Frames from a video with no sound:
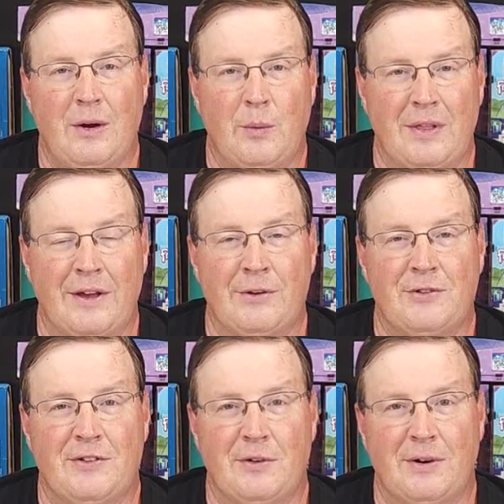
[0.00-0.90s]
When LEGO
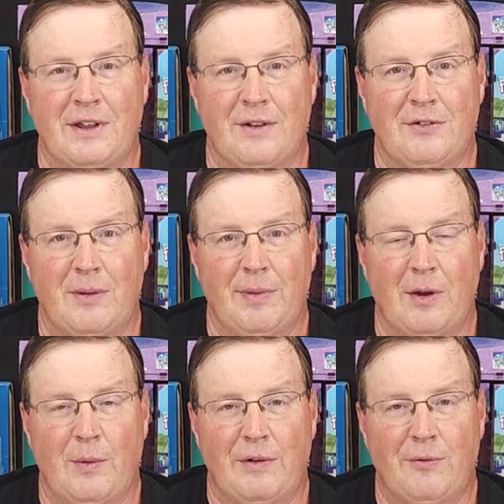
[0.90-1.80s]
says they're going to give something
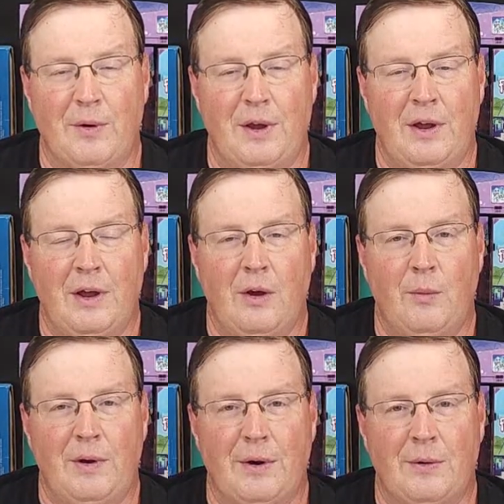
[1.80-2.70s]
away free,
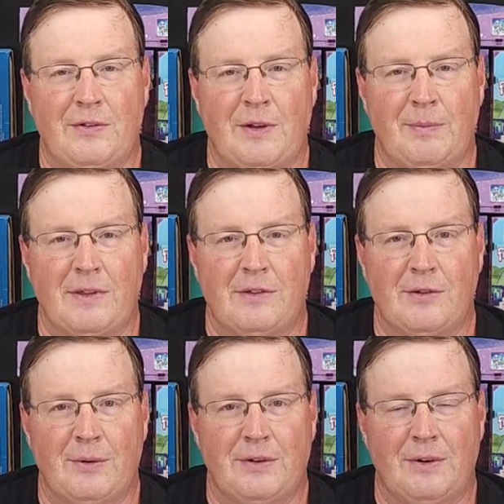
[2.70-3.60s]
we know it's something that's
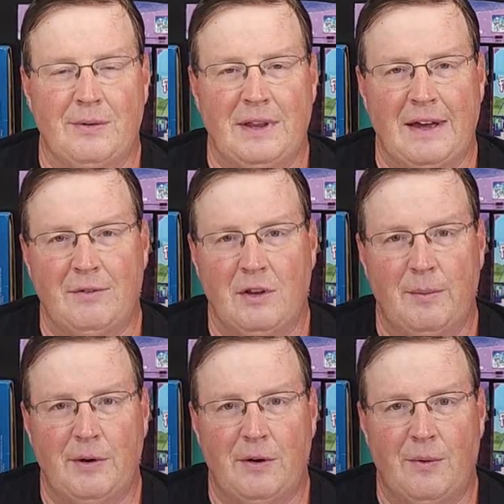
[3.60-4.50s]
going to only have a
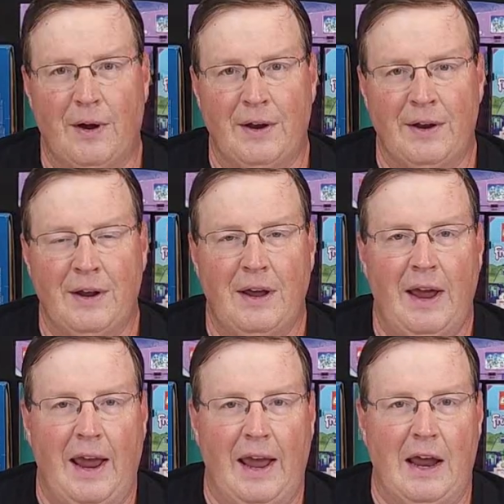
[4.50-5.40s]
limited run,
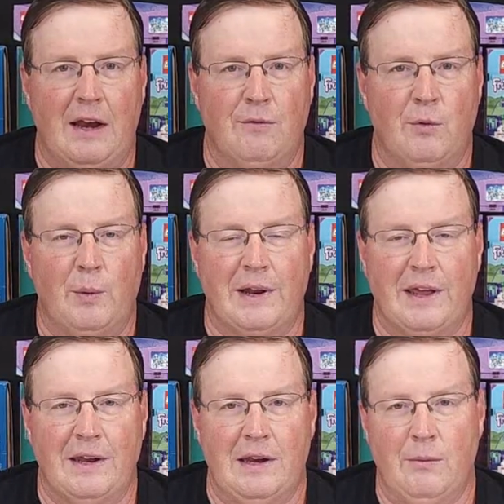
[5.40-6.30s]
and if we want to
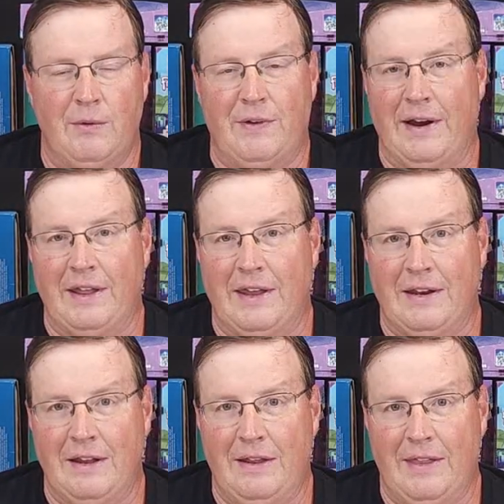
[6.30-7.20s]
get it, we've got to get
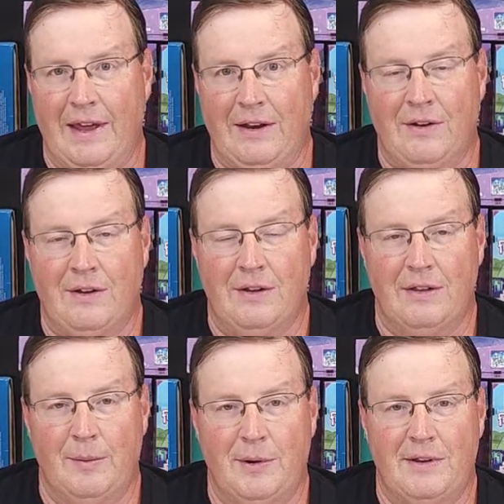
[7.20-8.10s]
it in that
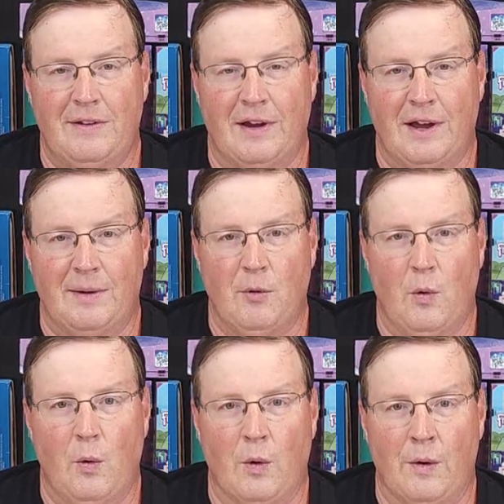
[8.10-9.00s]
limited time,
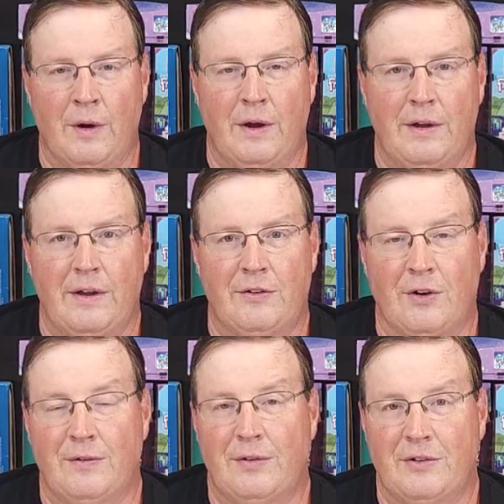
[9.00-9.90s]
or it's
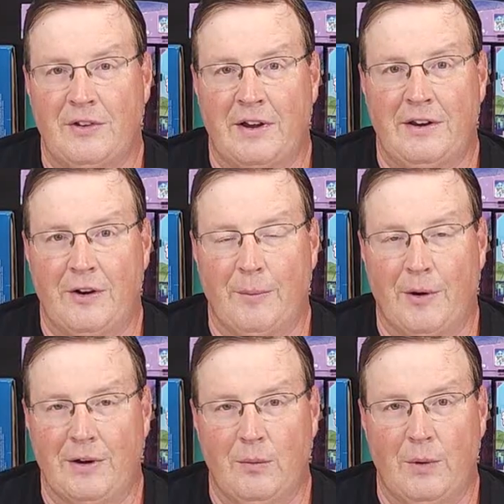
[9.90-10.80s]
off to the secondary
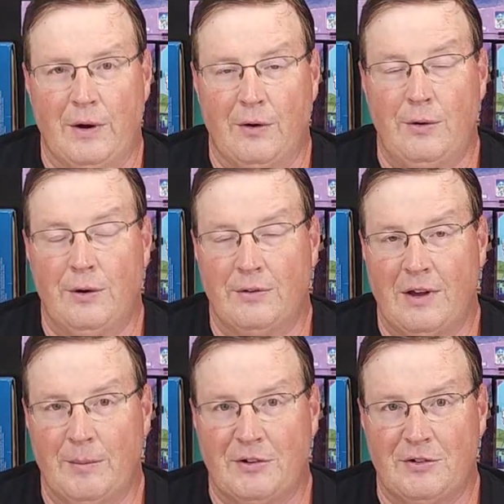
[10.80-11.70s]
market where who knows
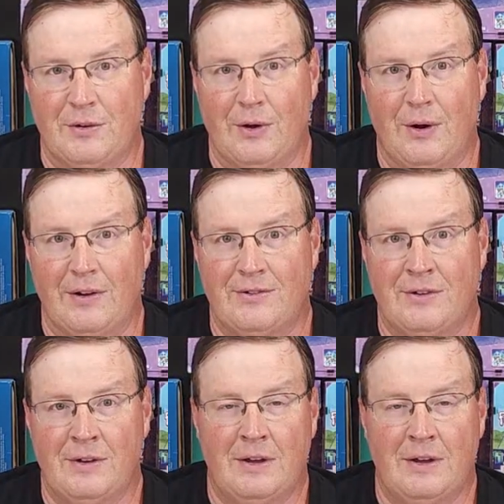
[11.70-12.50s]
how much it'll cost.